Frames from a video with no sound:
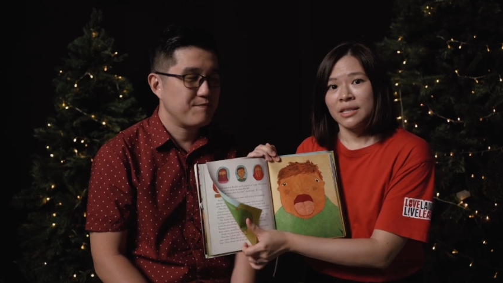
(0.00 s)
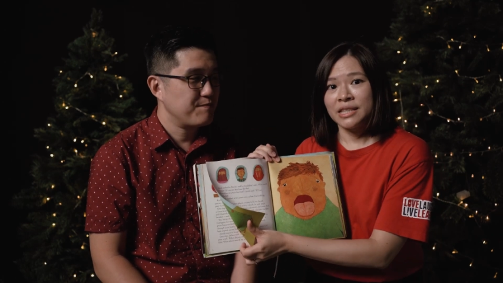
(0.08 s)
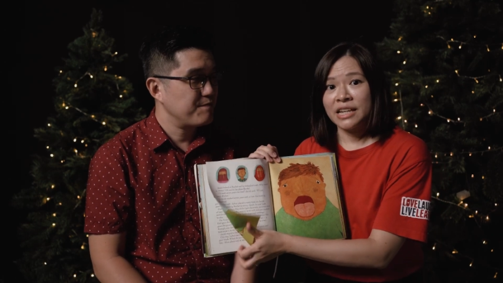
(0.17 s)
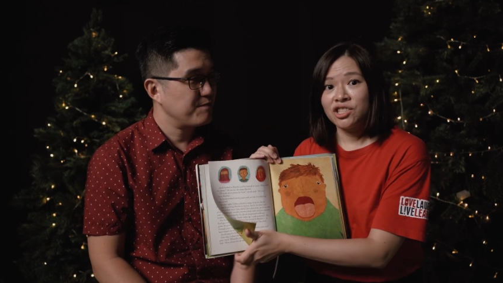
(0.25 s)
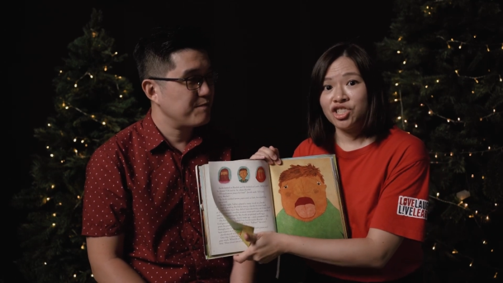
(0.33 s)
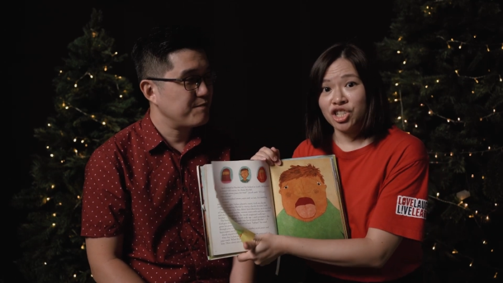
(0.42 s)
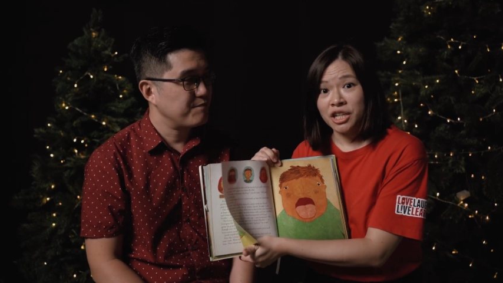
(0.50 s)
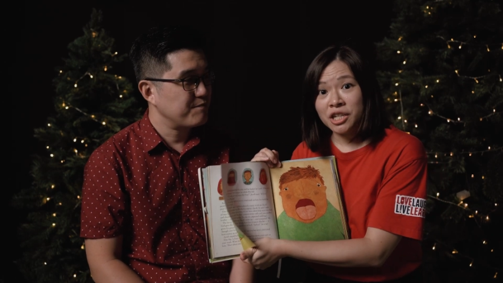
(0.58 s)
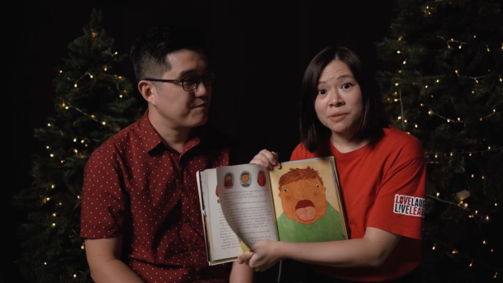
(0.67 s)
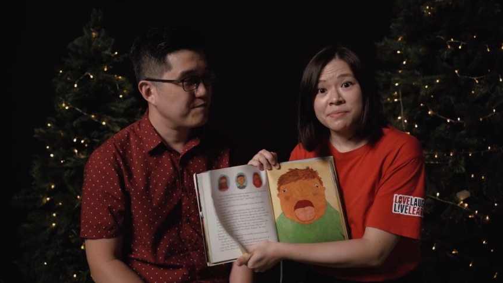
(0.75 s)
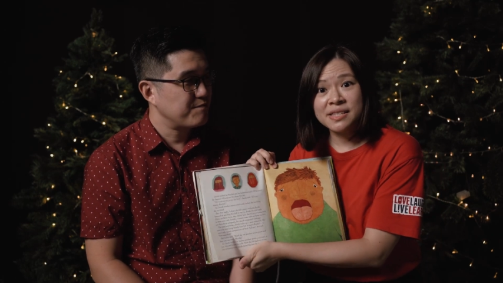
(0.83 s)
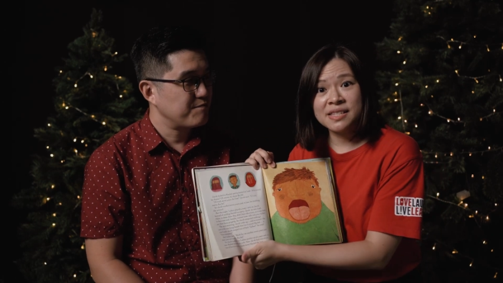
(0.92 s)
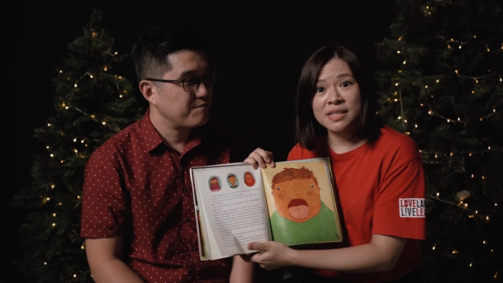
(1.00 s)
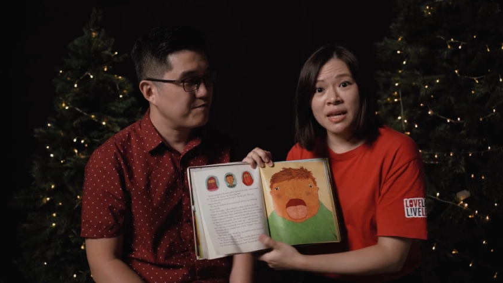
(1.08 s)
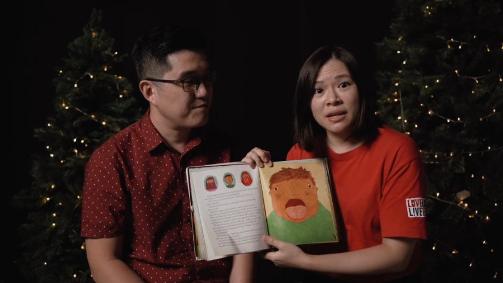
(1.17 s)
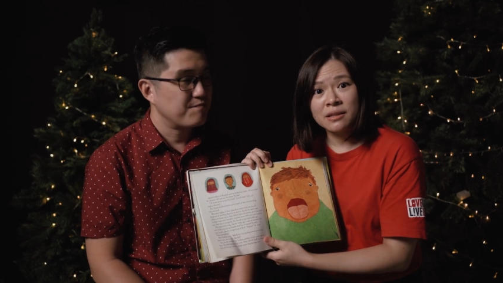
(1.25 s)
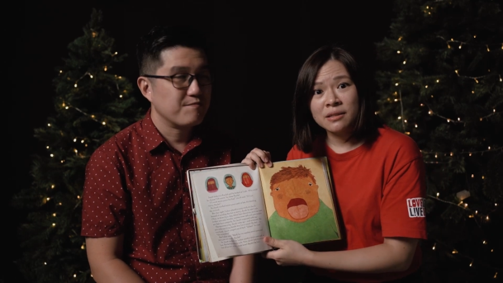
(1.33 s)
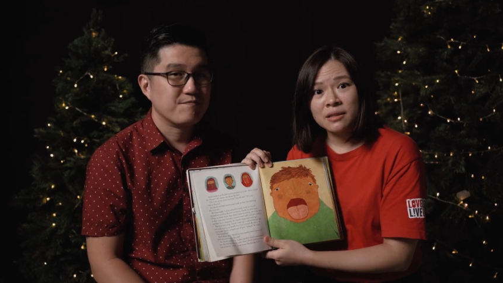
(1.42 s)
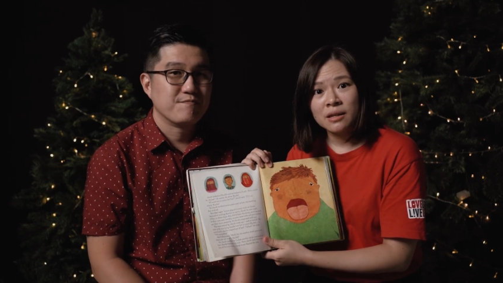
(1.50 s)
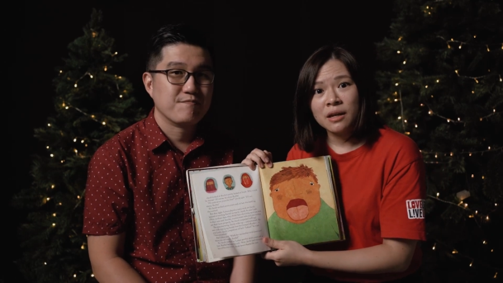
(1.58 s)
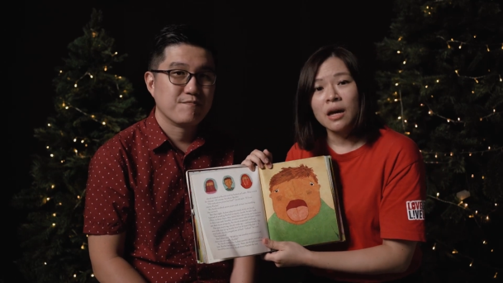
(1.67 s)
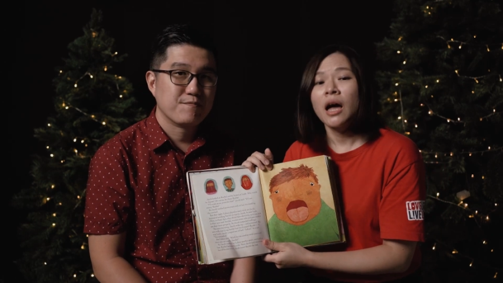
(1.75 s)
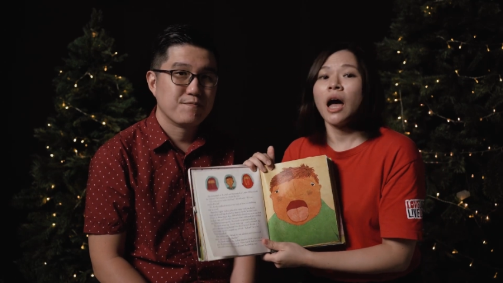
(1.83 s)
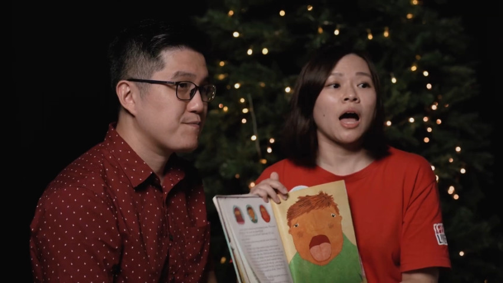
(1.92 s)
Speaker 1: Then Jacob said,
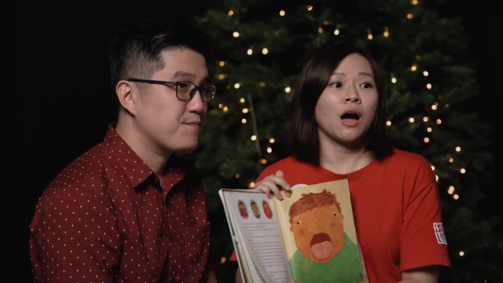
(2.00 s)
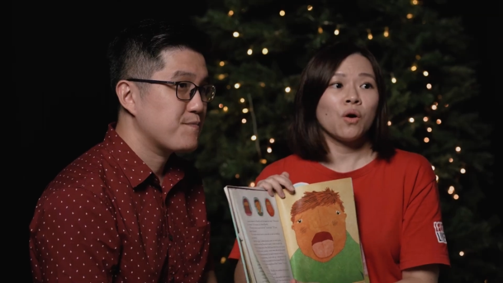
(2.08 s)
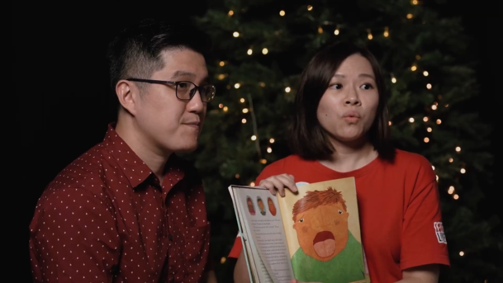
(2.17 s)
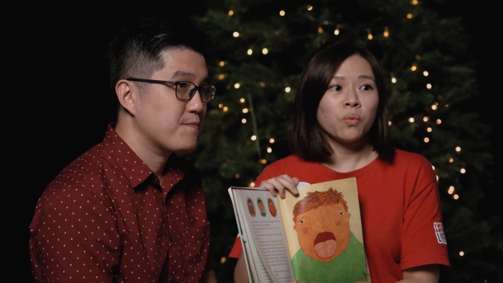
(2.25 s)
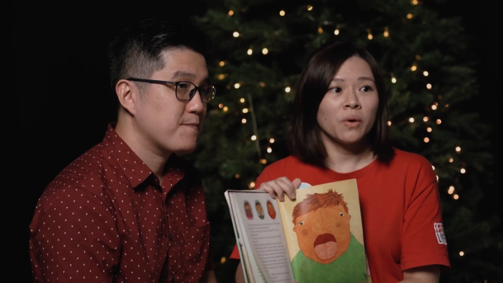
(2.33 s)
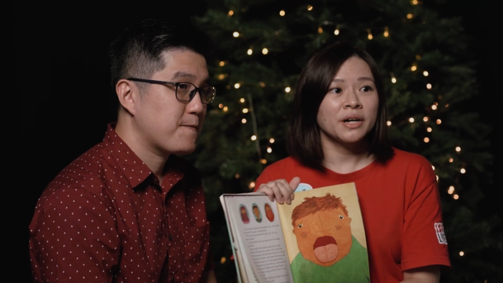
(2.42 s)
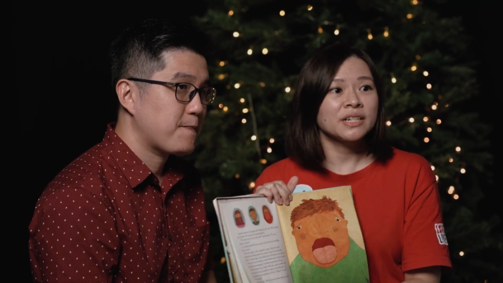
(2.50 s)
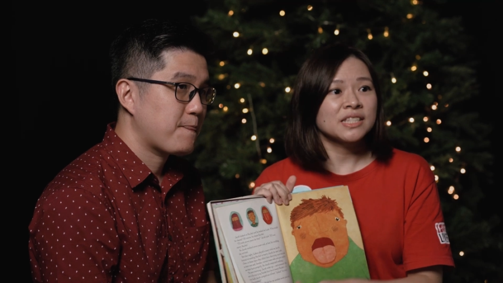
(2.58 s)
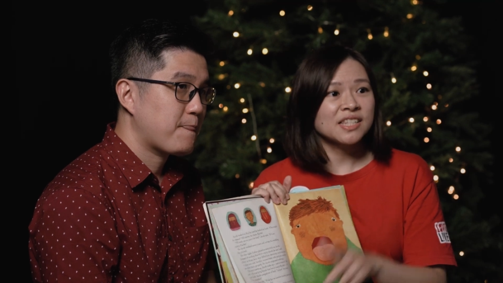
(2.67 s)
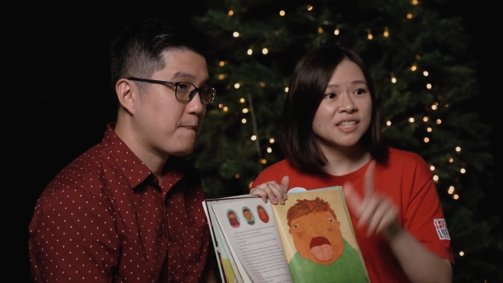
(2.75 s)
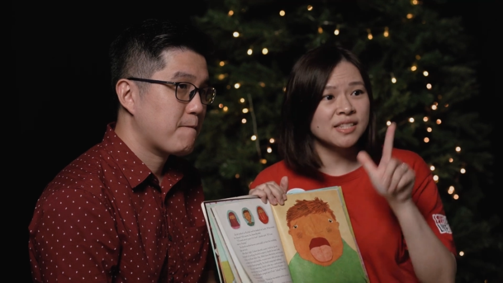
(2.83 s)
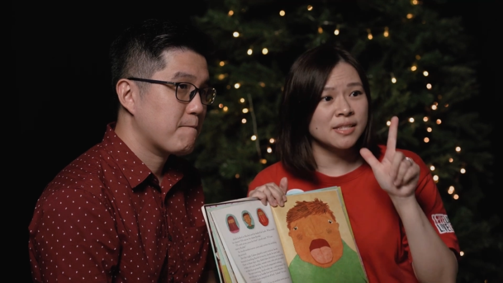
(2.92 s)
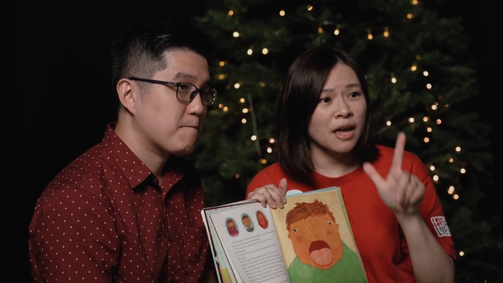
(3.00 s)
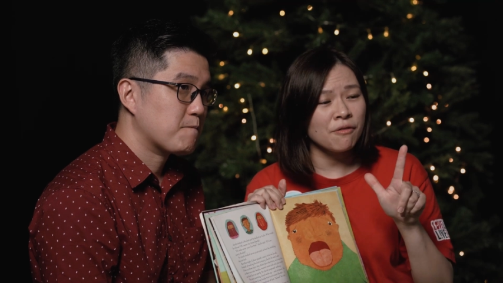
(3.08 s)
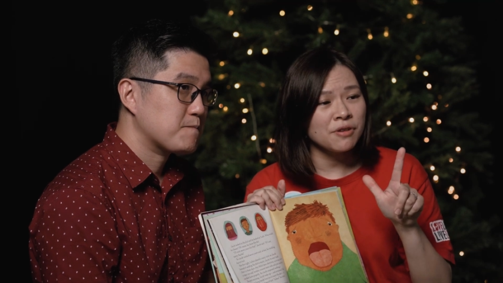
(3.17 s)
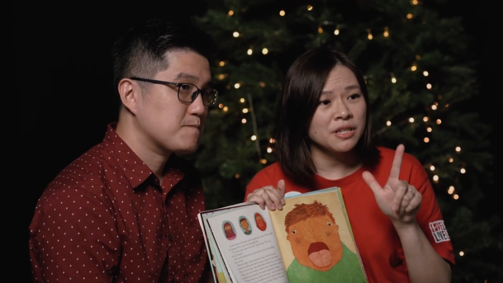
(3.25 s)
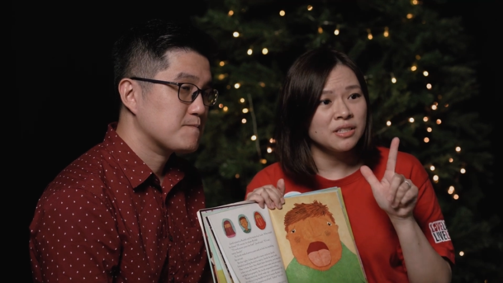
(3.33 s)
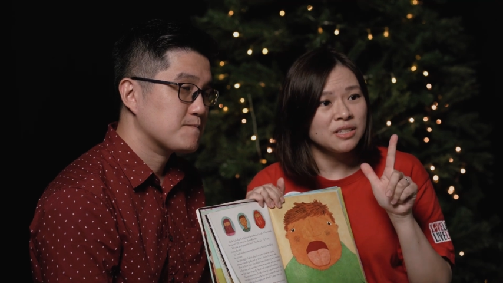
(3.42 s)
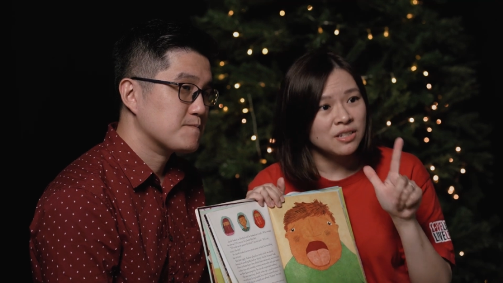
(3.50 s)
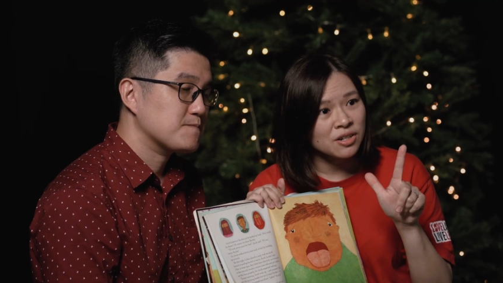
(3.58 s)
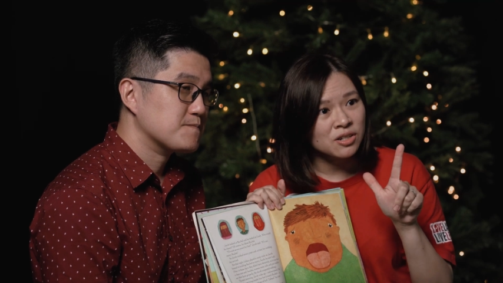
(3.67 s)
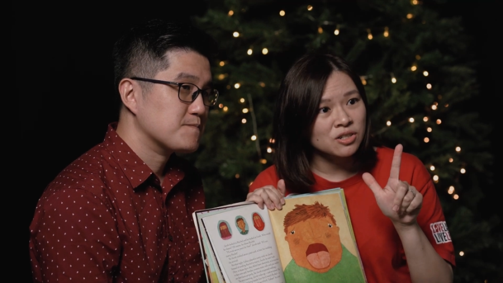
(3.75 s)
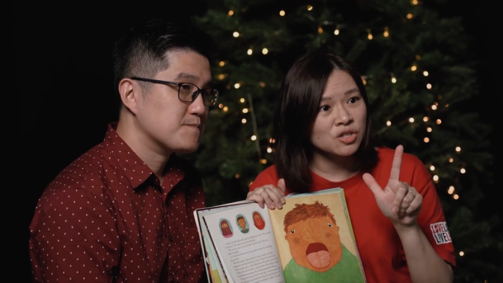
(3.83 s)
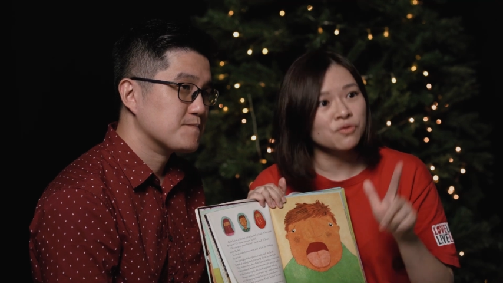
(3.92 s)
I'll work seven
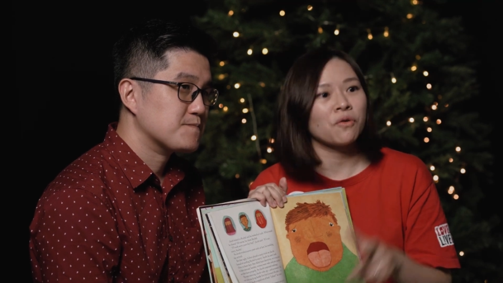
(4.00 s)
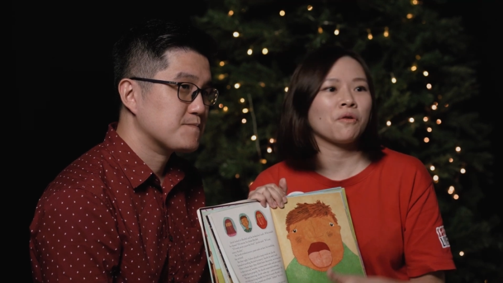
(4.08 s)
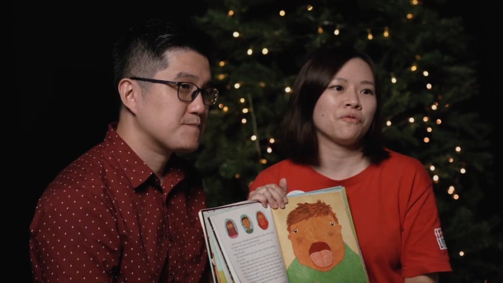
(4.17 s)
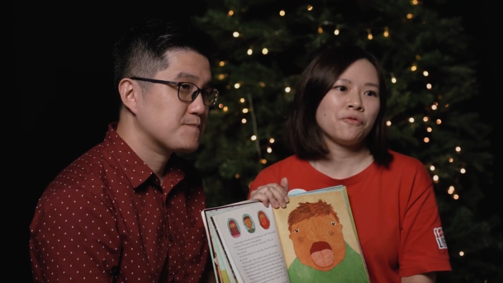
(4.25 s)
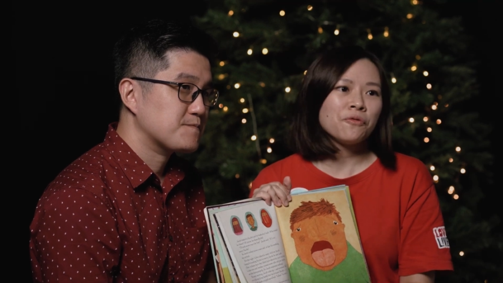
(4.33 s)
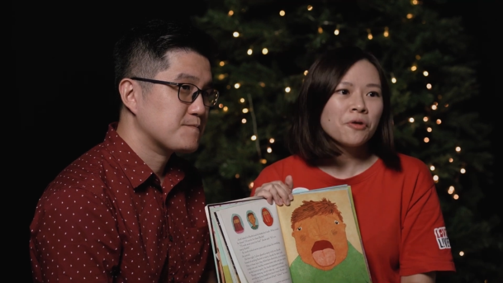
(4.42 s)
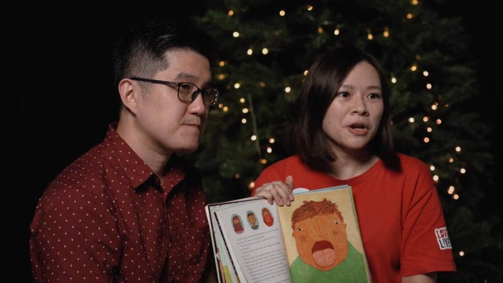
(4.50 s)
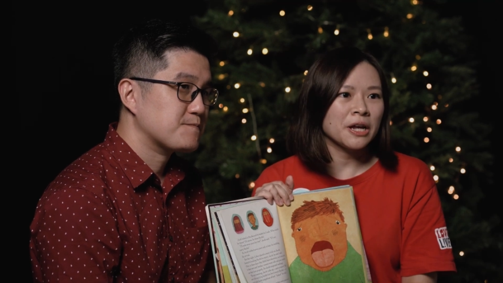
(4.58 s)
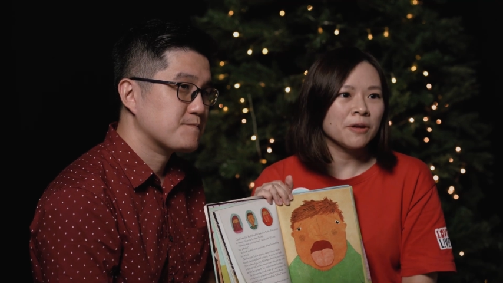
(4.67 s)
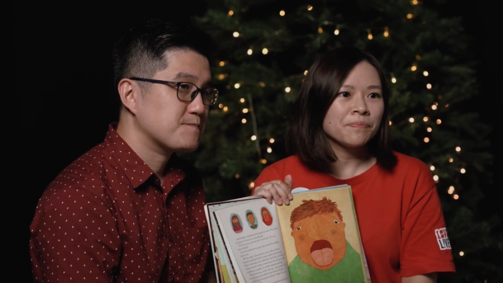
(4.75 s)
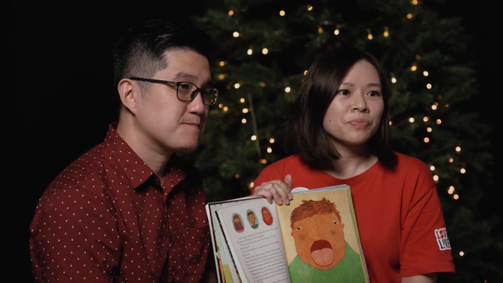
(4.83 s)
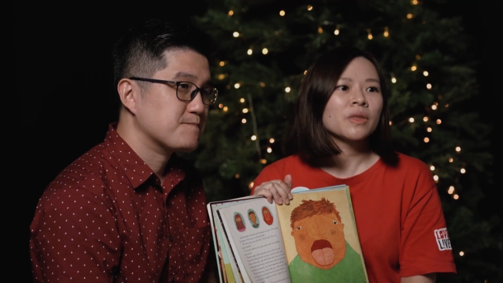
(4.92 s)
years for free